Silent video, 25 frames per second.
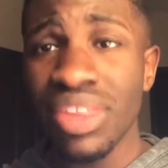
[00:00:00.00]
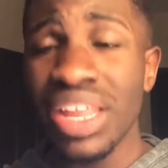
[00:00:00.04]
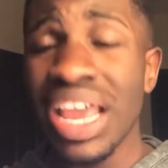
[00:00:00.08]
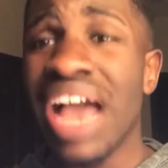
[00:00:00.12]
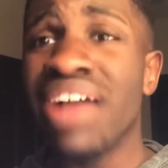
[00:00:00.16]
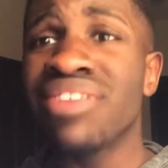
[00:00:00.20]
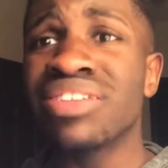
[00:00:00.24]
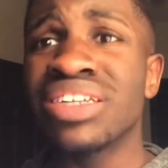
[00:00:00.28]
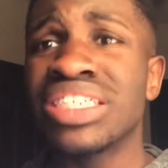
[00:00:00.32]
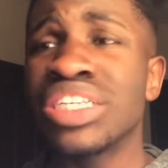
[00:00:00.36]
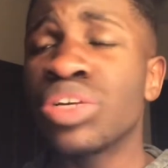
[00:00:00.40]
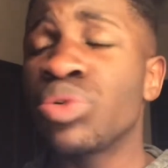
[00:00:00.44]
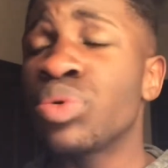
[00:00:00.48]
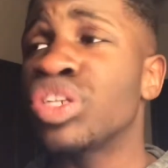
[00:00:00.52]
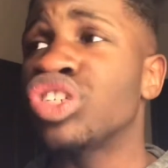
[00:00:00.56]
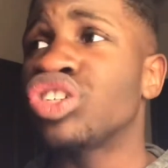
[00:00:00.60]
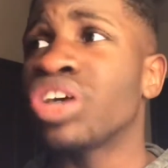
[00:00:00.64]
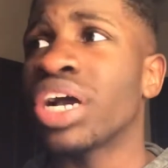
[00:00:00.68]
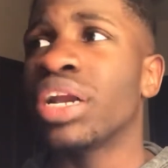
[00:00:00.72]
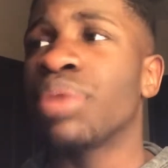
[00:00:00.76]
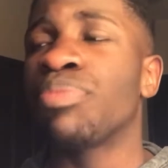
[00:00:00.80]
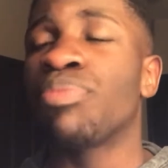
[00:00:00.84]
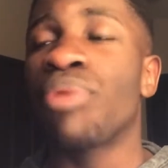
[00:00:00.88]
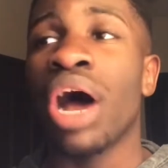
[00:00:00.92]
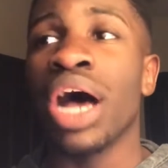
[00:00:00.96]
I have to deal with
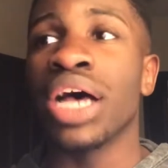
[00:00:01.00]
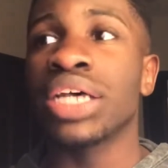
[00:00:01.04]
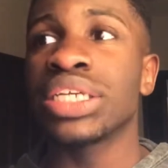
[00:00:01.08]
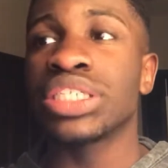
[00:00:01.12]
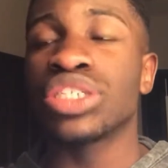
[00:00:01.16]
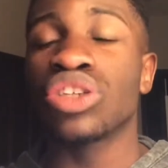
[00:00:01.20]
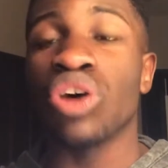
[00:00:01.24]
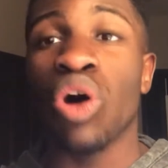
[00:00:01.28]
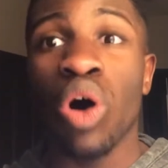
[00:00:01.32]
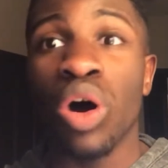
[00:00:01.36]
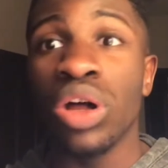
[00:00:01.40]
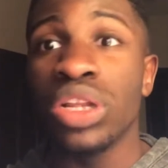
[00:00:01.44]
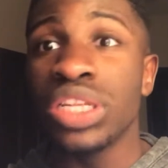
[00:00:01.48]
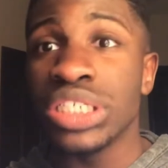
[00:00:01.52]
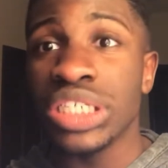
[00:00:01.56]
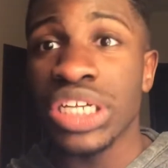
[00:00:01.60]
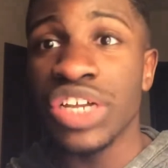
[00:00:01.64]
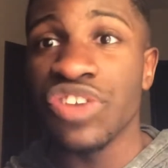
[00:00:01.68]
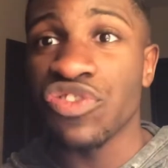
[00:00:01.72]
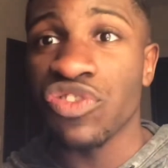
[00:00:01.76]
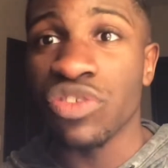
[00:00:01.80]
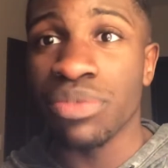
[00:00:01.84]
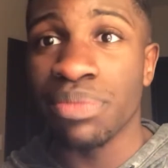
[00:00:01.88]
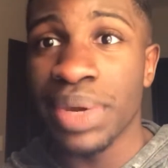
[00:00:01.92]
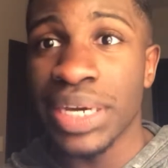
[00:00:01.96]
trying to process all this
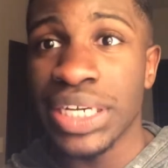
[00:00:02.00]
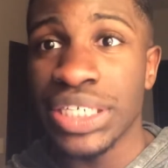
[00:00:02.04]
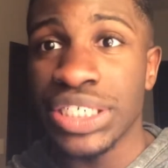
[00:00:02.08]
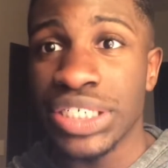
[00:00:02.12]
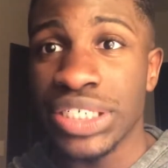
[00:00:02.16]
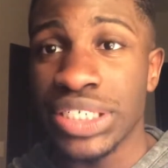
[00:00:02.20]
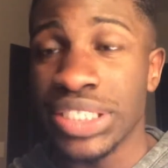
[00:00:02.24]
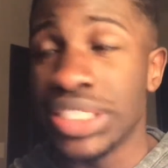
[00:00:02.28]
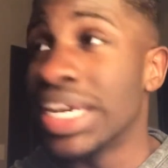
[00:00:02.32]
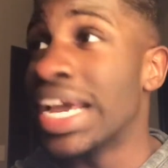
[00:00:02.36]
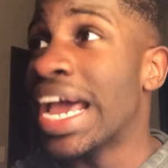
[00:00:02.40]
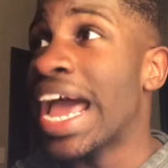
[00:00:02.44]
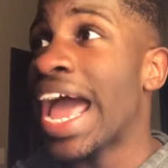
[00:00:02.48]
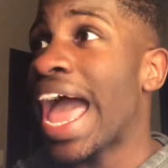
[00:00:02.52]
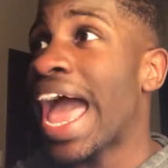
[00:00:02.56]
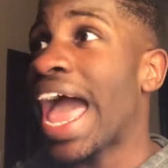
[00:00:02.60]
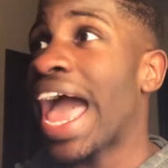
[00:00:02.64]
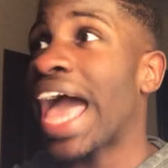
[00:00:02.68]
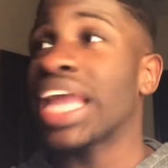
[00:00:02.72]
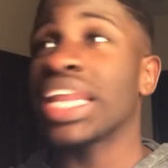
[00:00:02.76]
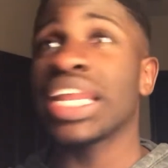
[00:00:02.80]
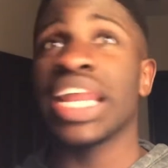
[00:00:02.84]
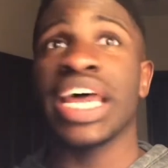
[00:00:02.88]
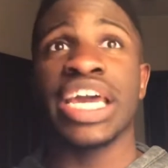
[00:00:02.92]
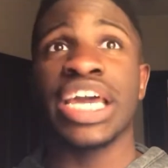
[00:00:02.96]
information
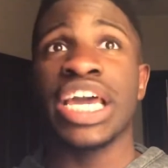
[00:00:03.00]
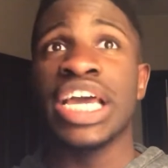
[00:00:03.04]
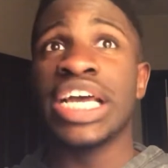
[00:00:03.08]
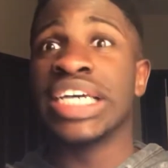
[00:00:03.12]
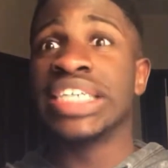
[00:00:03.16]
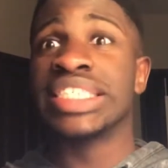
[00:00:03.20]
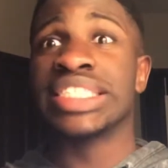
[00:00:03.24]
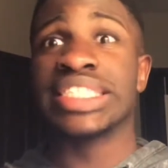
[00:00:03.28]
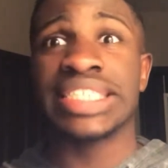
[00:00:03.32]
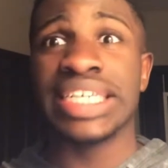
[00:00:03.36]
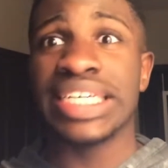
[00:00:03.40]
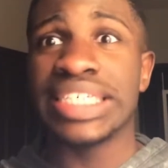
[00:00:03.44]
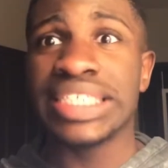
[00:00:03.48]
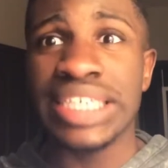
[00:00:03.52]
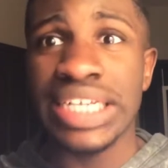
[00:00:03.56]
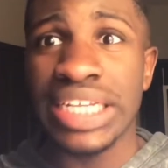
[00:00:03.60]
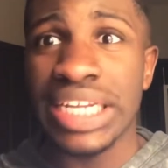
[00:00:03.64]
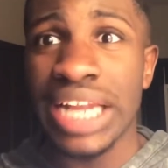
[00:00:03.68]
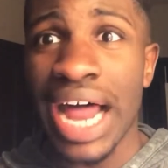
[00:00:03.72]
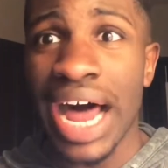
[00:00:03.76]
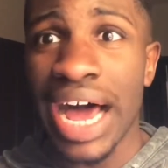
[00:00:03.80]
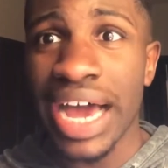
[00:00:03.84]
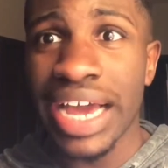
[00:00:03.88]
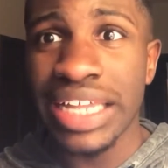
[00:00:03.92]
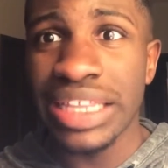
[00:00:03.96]
at like 6
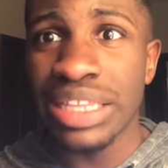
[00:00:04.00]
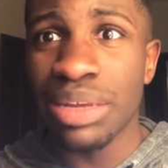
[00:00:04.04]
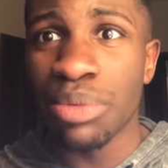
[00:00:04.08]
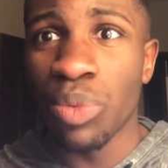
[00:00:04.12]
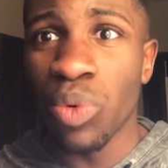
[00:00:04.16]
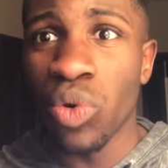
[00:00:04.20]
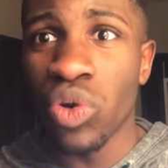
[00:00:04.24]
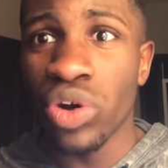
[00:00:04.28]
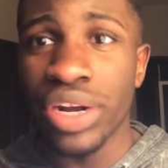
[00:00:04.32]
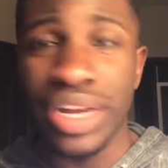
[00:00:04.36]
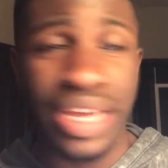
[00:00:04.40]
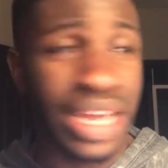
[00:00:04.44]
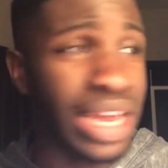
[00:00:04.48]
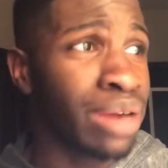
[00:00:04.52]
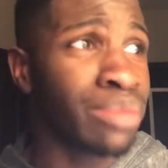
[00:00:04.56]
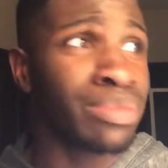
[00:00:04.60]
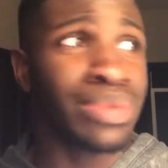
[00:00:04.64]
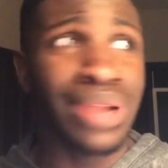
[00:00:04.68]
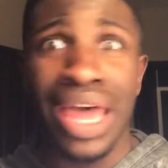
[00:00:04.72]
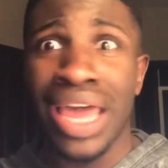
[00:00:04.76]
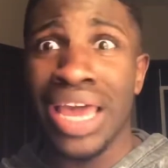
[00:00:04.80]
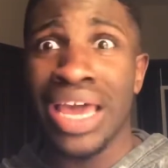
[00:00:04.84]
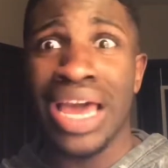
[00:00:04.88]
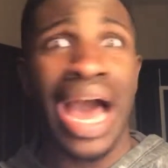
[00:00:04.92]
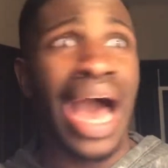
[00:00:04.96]
o'clock in the morning. And I'm
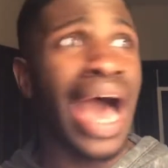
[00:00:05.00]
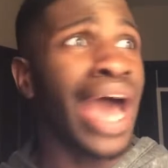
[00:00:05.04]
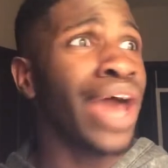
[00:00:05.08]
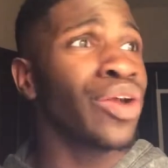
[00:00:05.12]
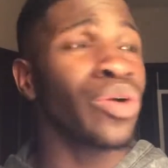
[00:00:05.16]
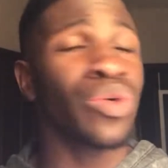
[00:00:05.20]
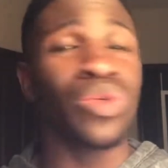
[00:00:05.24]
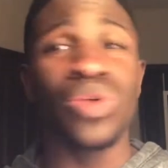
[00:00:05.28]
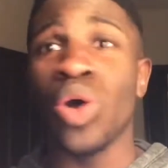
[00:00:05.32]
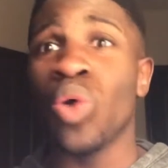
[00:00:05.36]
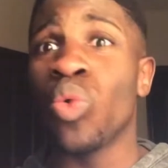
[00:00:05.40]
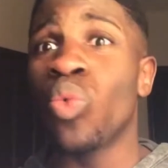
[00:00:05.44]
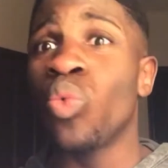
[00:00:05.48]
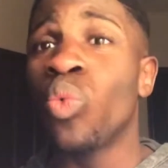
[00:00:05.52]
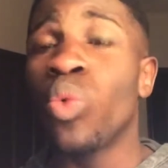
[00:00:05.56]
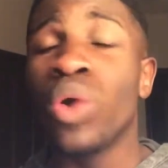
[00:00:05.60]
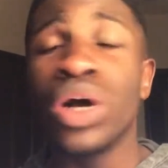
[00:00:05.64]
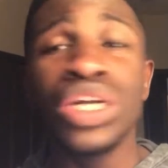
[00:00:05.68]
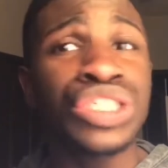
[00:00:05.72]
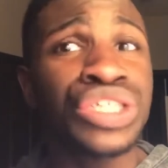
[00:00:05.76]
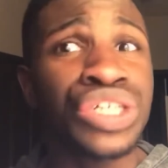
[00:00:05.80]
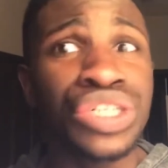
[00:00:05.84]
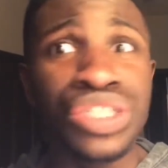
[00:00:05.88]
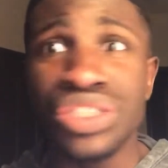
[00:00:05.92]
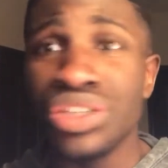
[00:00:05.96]
like, I don't know
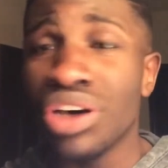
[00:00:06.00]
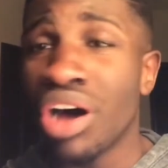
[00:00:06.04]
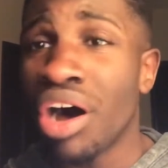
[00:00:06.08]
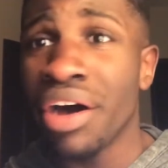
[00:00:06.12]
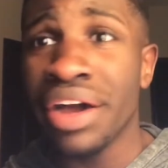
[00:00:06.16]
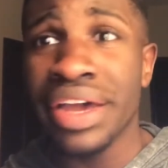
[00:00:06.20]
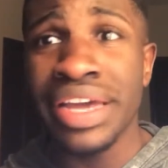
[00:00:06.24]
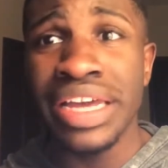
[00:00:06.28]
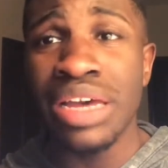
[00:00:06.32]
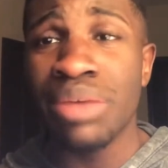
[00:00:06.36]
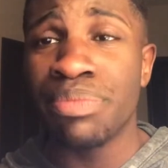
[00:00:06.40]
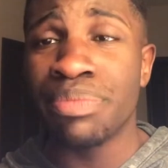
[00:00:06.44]
what you're talking